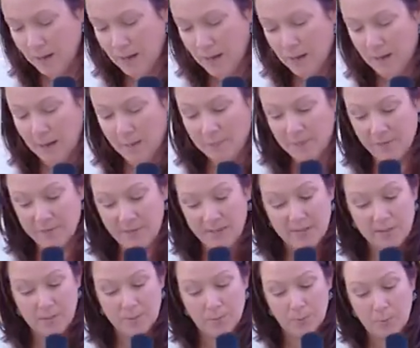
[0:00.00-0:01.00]
The
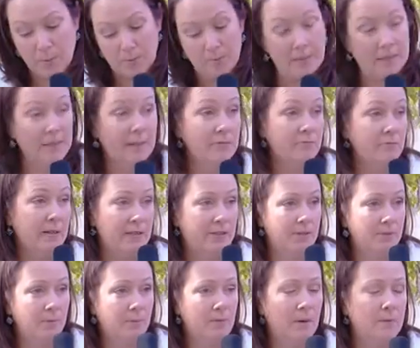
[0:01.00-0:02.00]
victims were
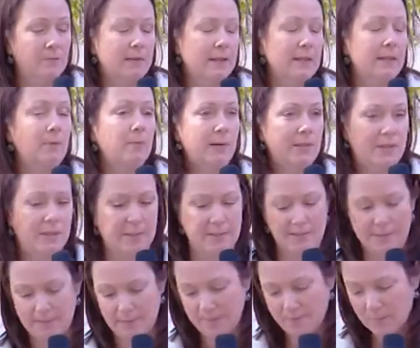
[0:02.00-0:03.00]
really
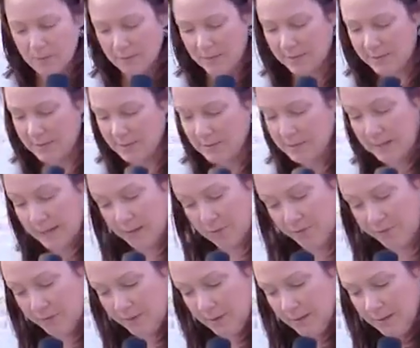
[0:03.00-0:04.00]
witches. This is
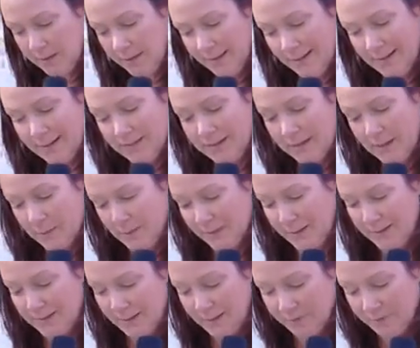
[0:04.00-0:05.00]
doubtful, and it's equally
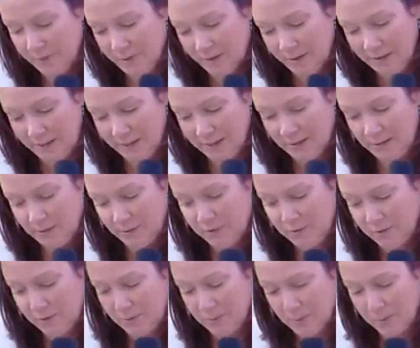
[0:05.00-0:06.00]
doubtful that the
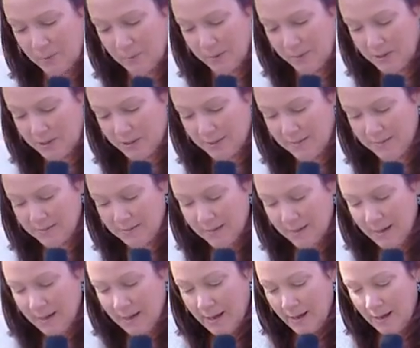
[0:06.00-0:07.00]
accusers were witches.
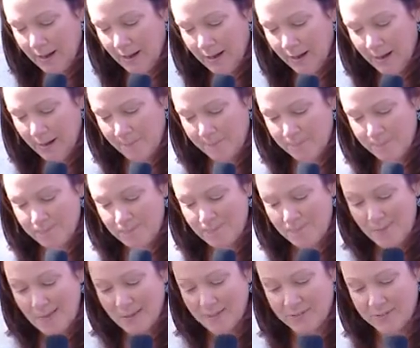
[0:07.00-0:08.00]
The
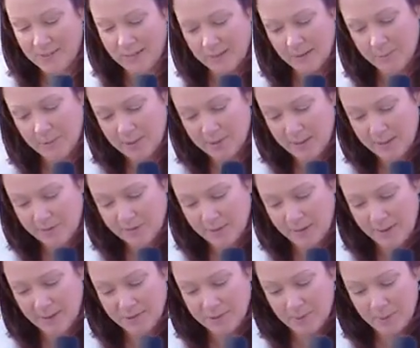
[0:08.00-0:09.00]
Salem witchcraft
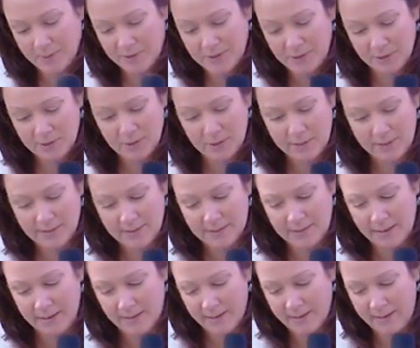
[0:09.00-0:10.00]
trials were a social
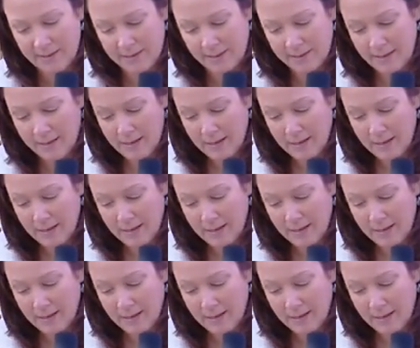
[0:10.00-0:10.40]
hysteria